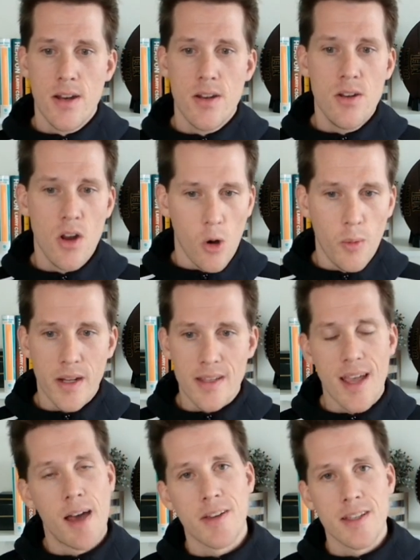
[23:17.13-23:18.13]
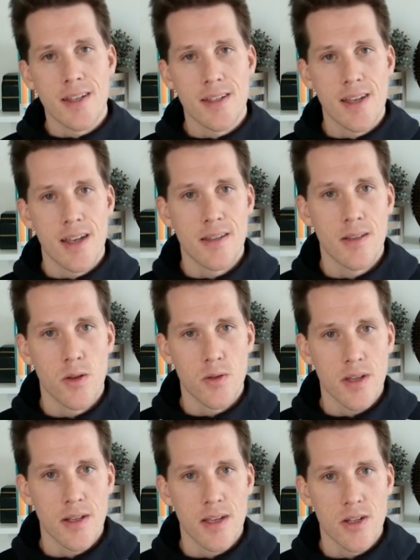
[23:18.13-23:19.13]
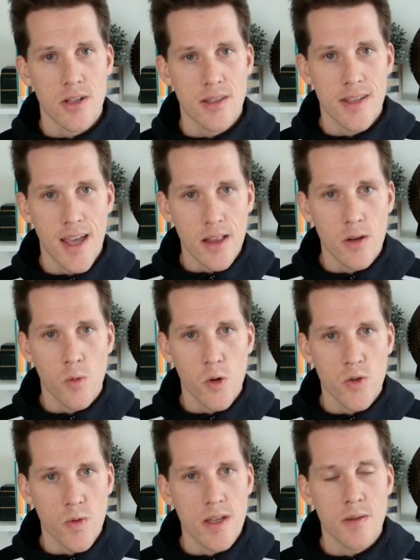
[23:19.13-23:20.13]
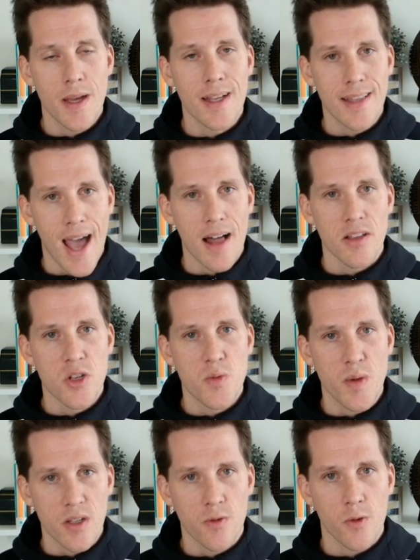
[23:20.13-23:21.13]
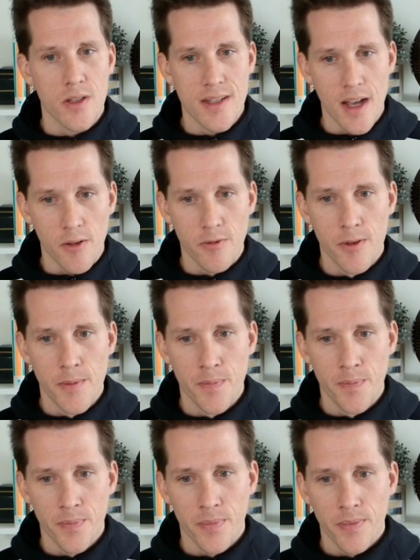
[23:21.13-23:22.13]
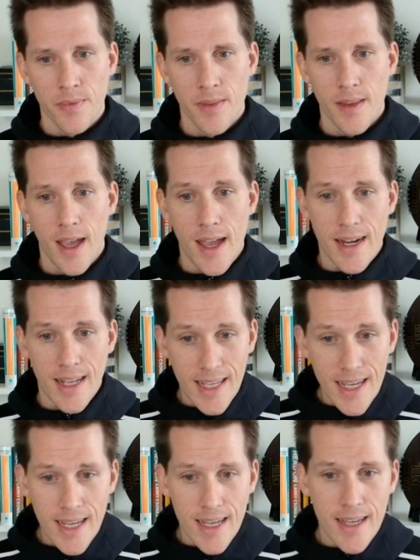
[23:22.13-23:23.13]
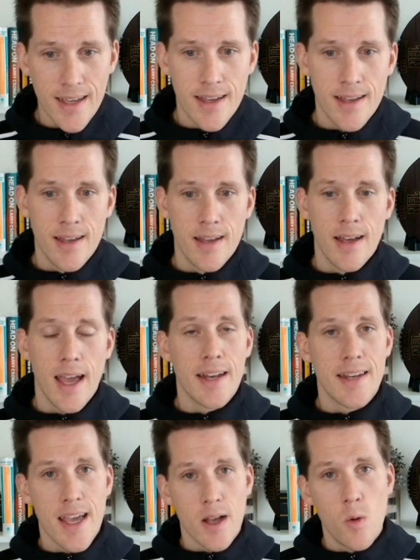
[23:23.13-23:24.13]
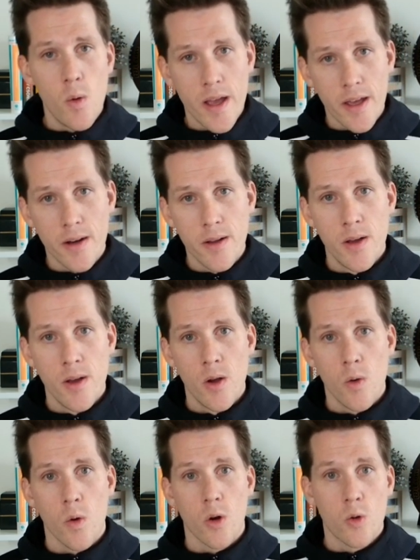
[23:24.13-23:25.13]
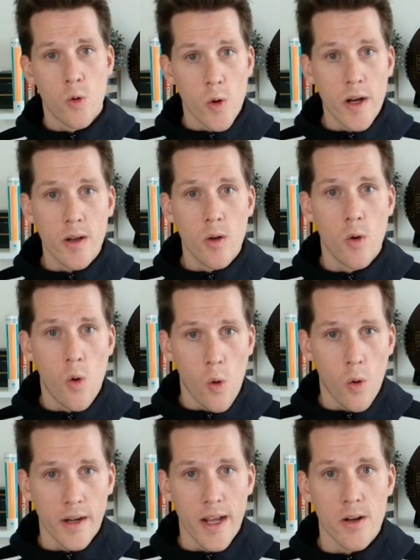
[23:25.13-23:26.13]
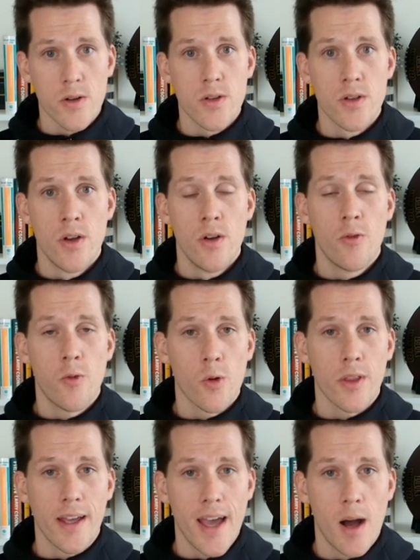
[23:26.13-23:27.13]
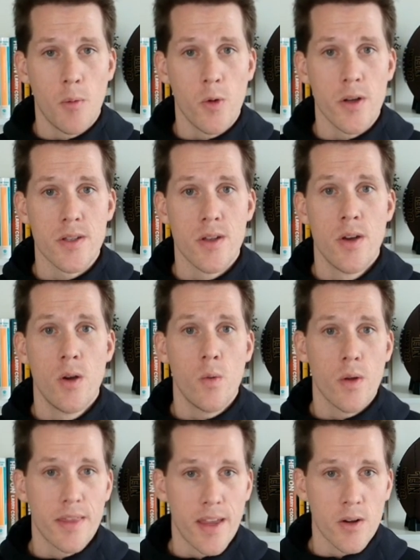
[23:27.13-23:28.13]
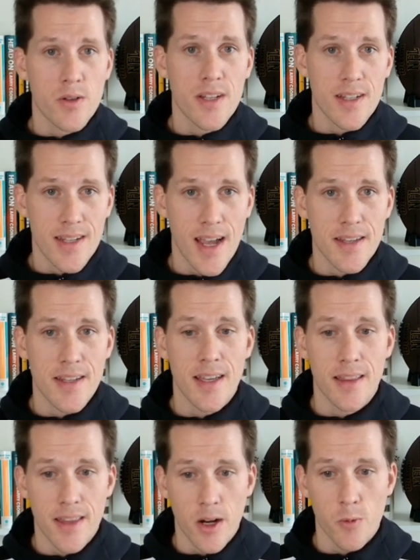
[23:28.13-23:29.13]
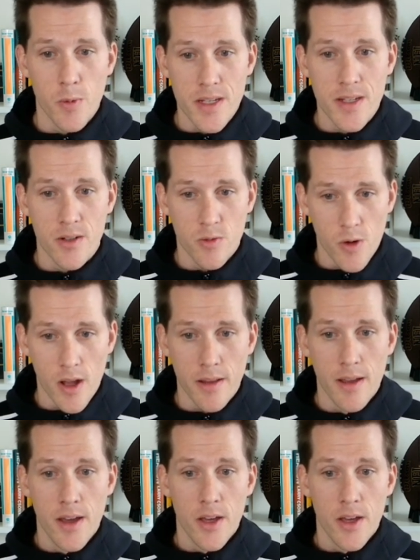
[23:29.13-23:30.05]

Nobody's having success in those conditions. Kellen Moore's resume in Dallas speaks for itself. And he and Dan Quinn were critical coordinators for the Cowboys with their success in their recent run.